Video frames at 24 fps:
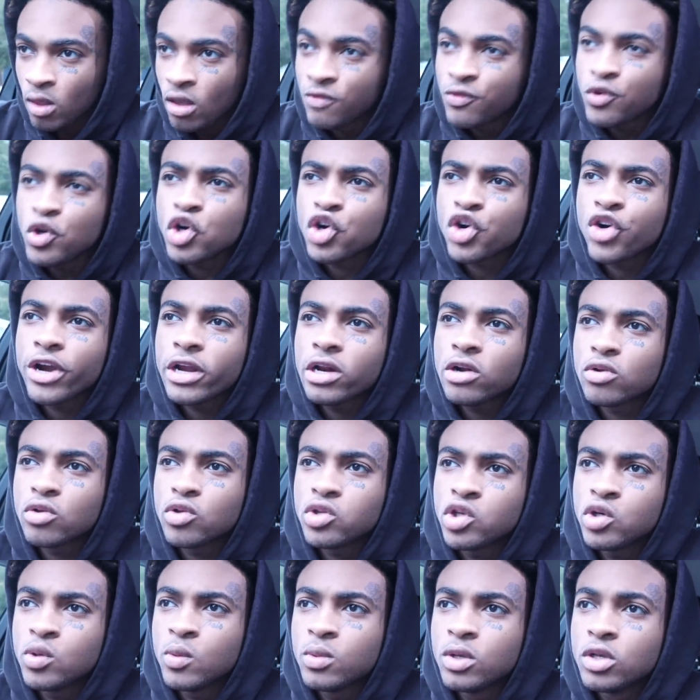if you're a creator on
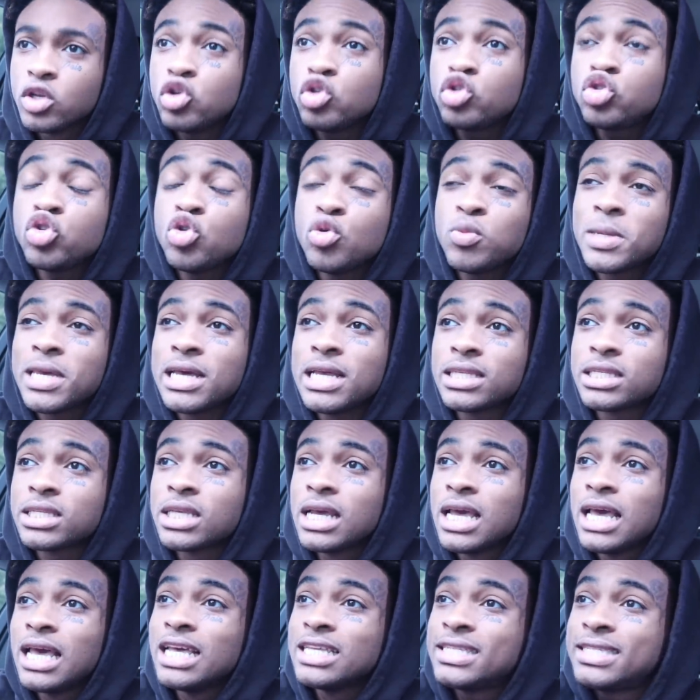YouTube, YouTube gets
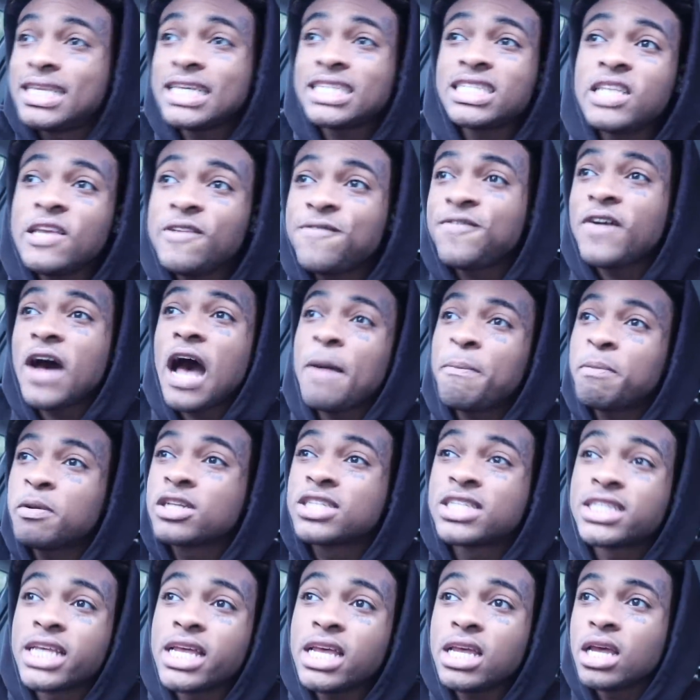
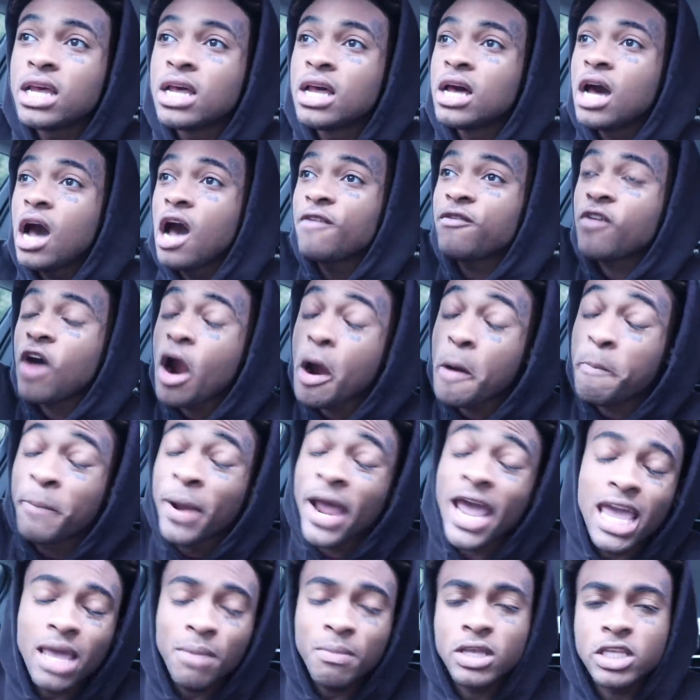65% of our
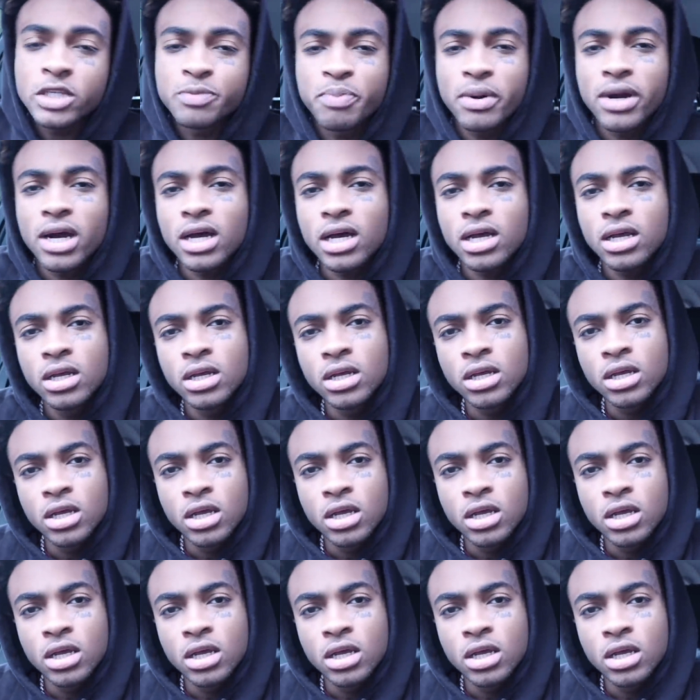payments, bruh.